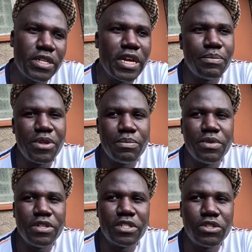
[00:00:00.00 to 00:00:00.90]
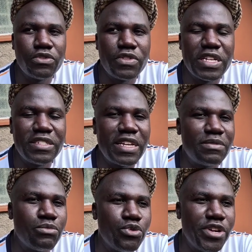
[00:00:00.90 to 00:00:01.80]
Yeah, maybe there's
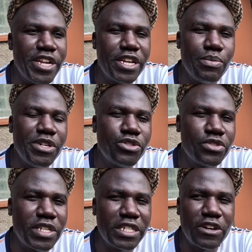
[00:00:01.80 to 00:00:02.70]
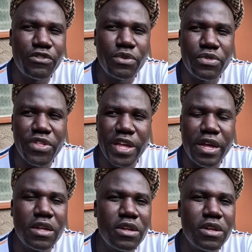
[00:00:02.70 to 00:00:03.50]
some unique minerals that are found there,